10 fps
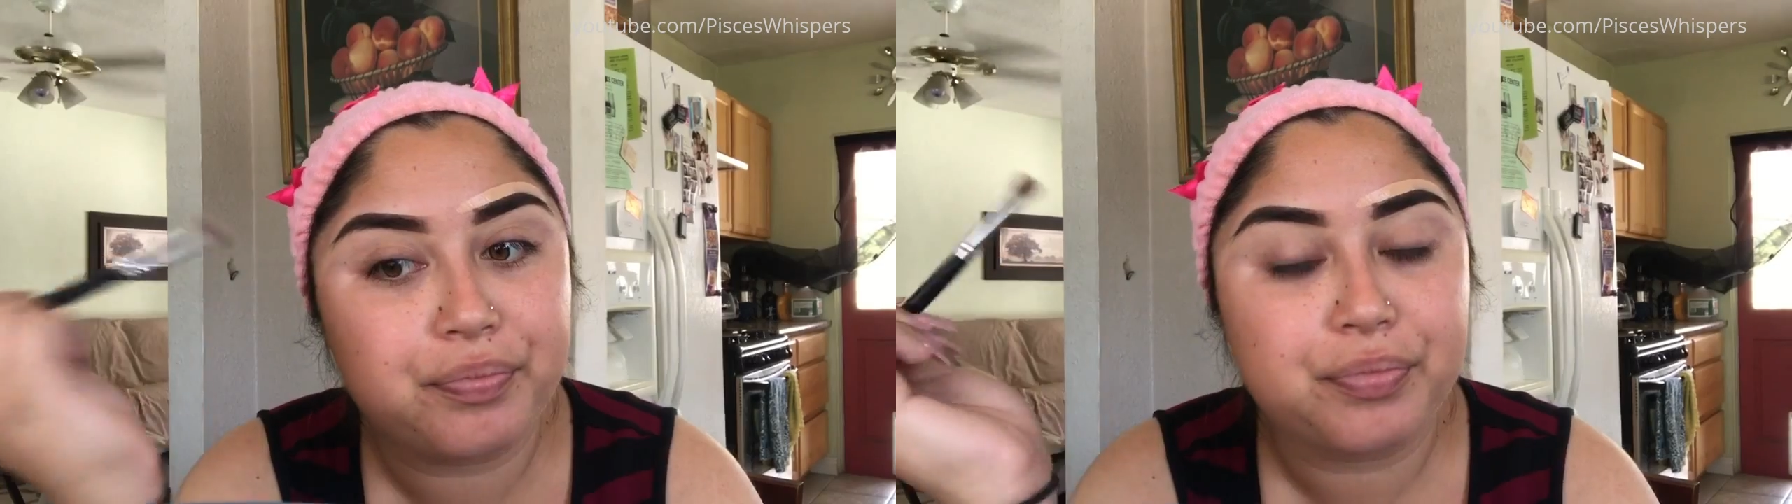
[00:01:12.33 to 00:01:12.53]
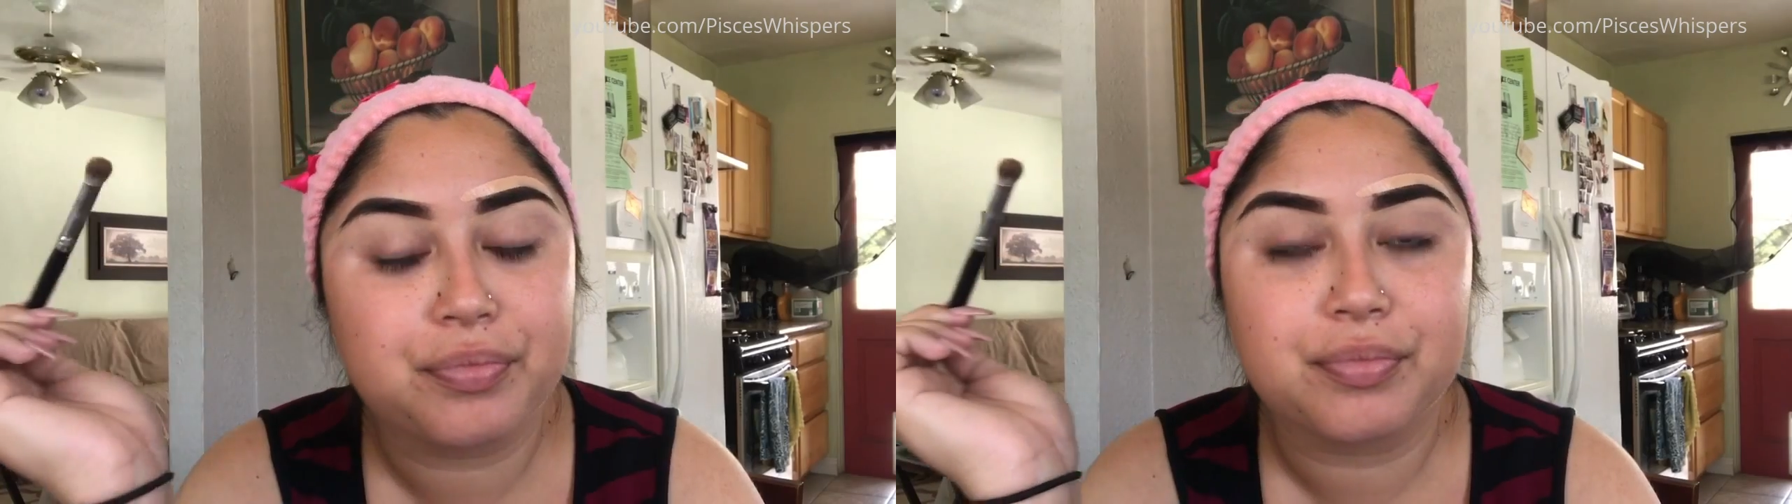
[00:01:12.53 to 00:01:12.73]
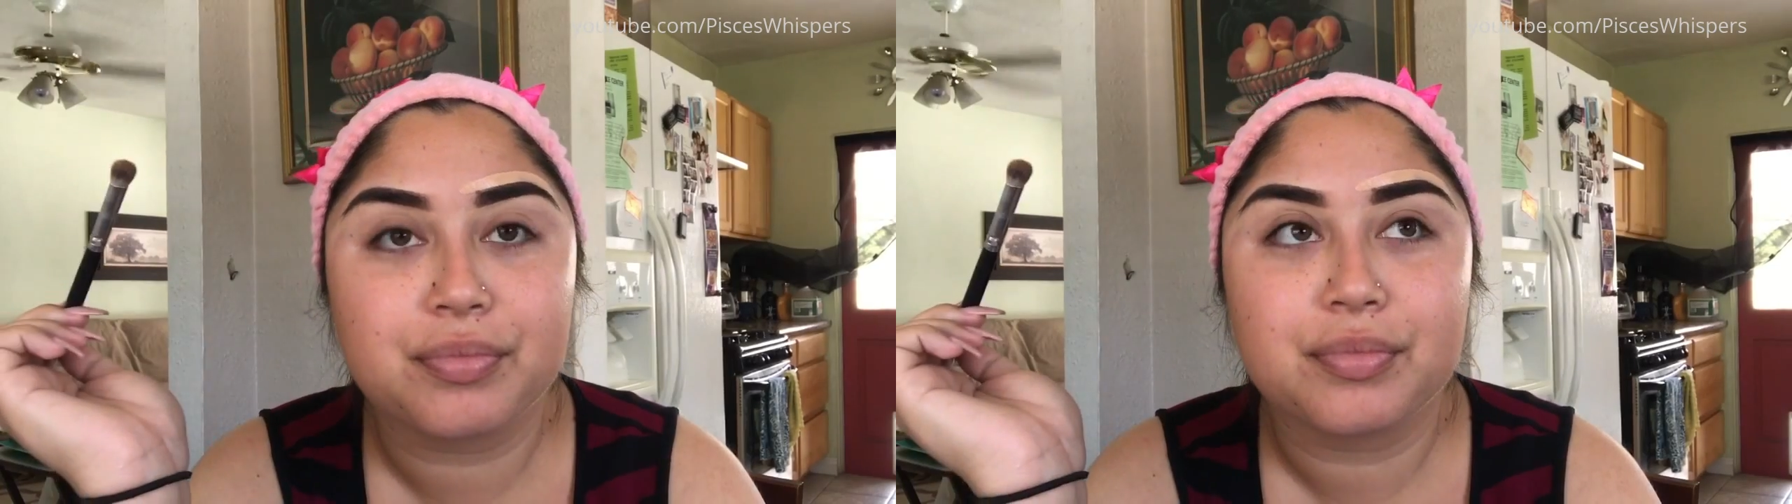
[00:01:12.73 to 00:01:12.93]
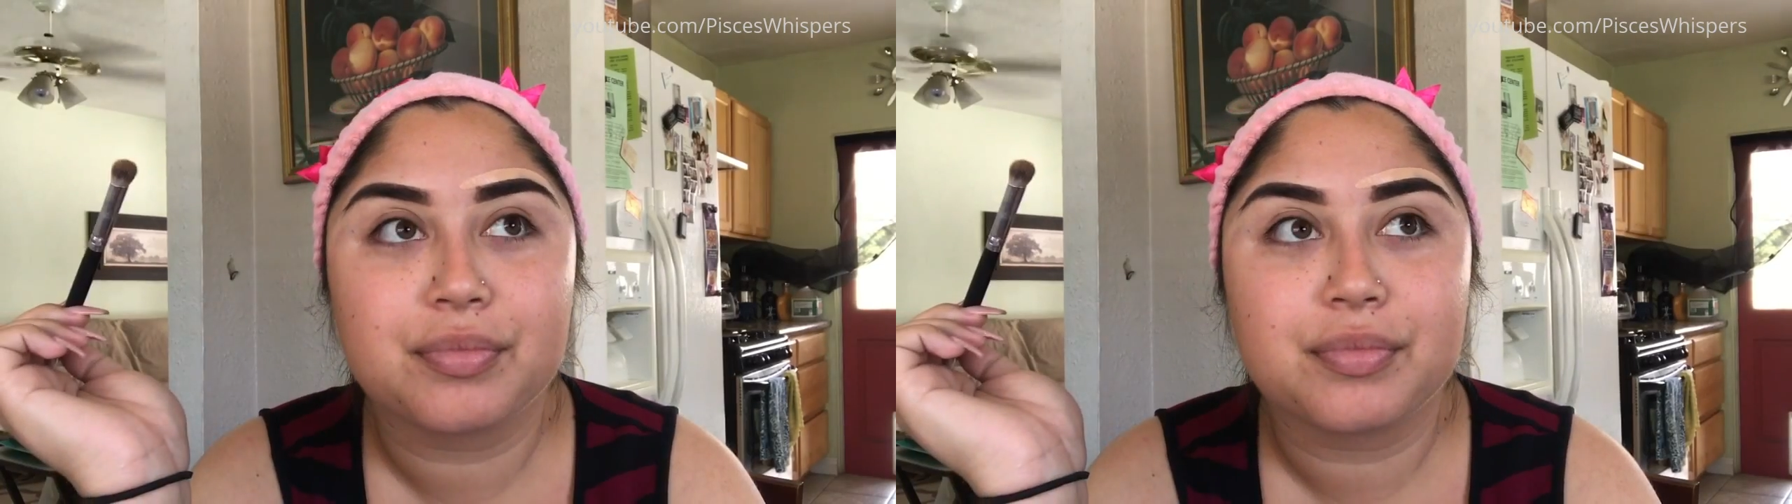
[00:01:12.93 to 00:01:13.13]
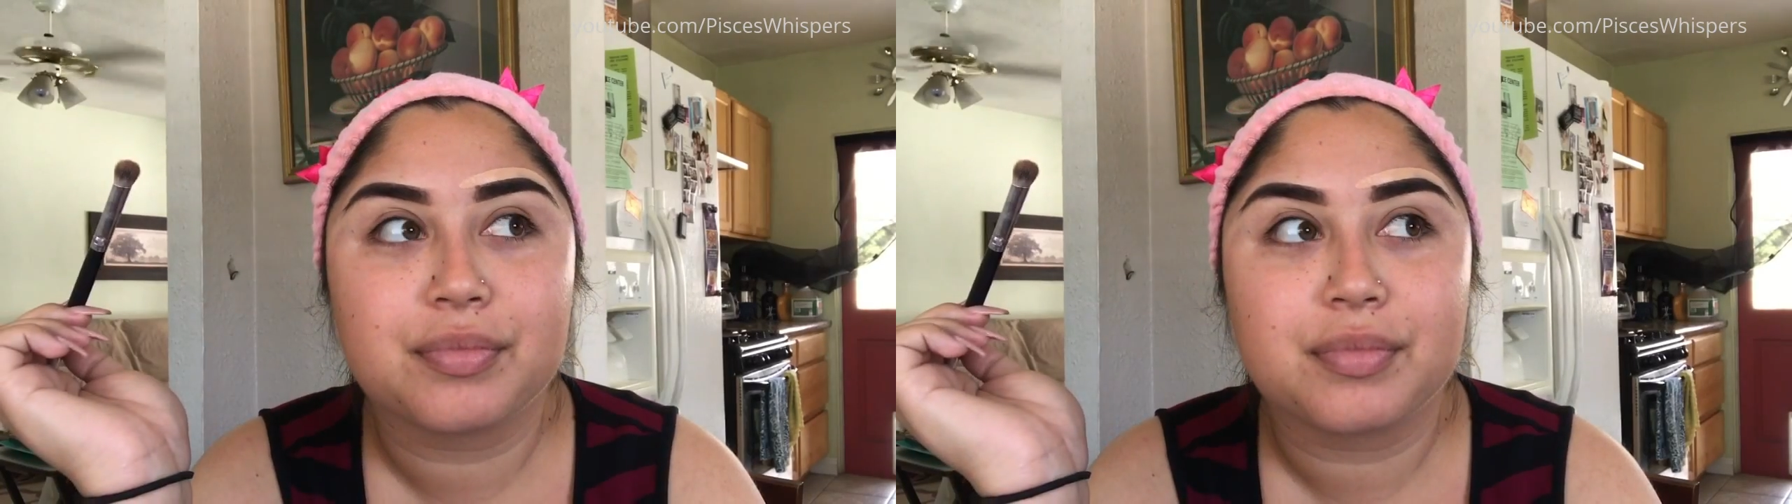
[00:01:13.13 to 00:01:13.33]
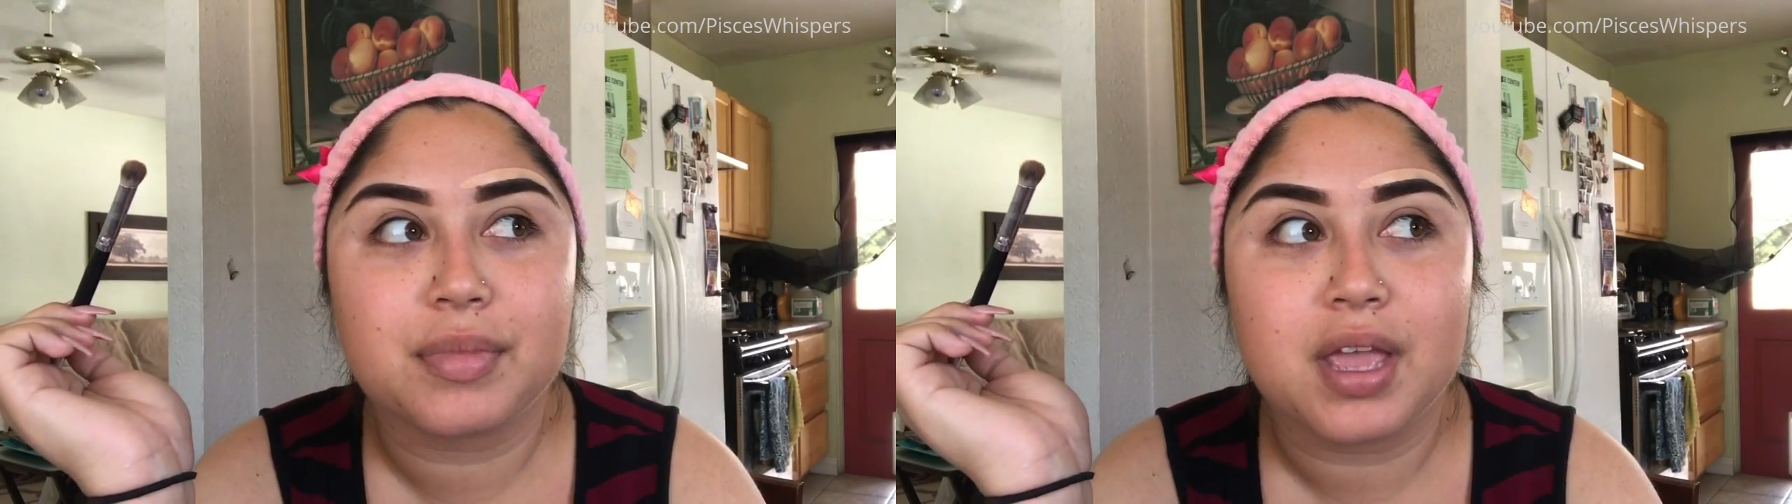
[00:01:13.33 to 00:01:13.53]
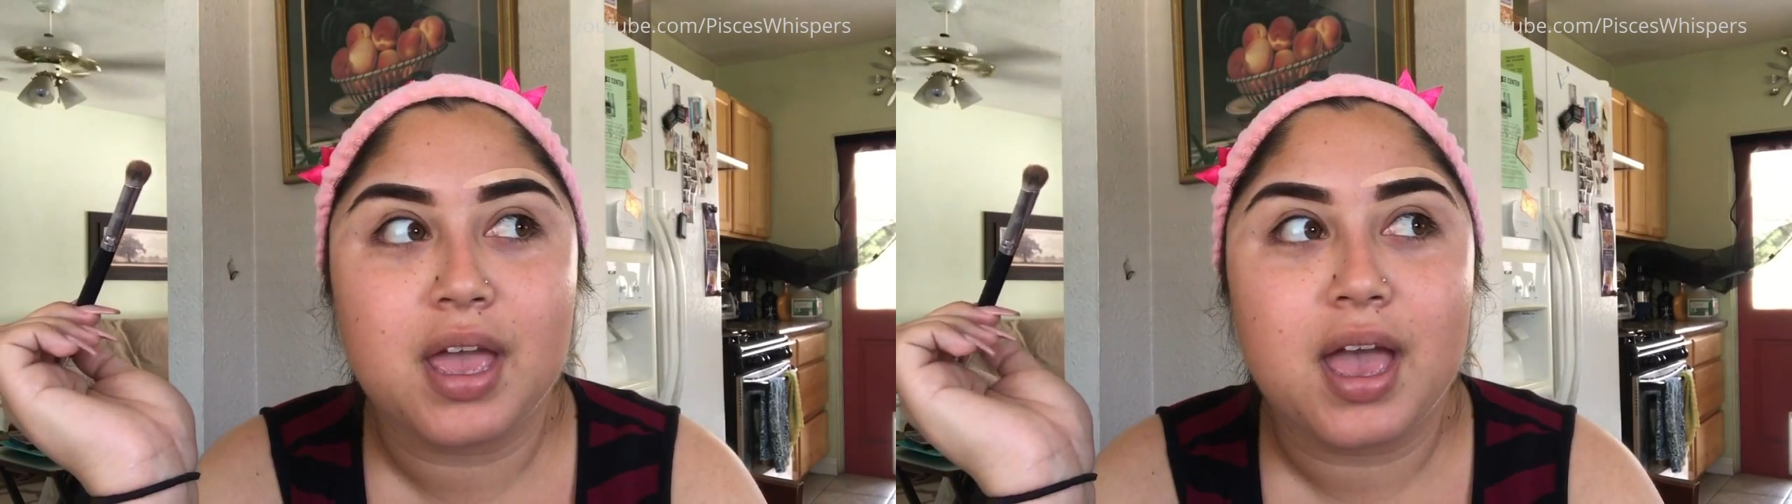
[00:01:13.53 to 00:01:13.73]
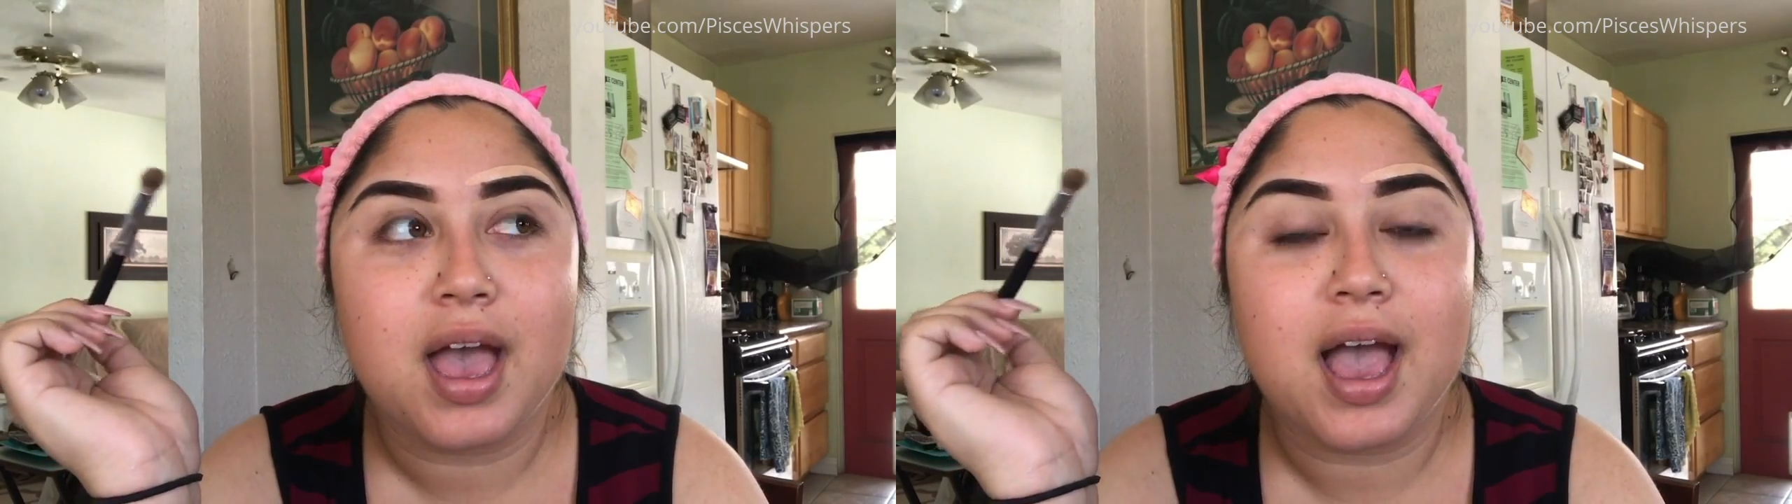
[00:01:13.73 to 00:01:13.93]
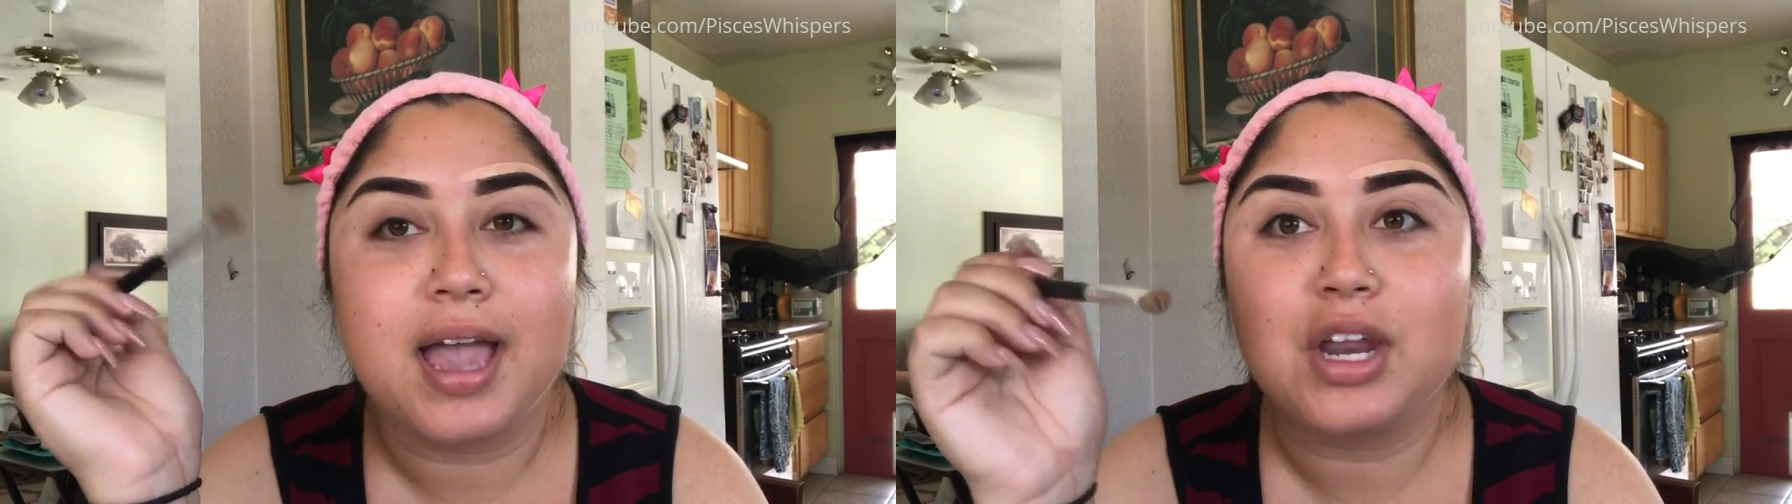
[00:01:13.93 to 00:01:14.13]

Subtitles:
blend out my foundation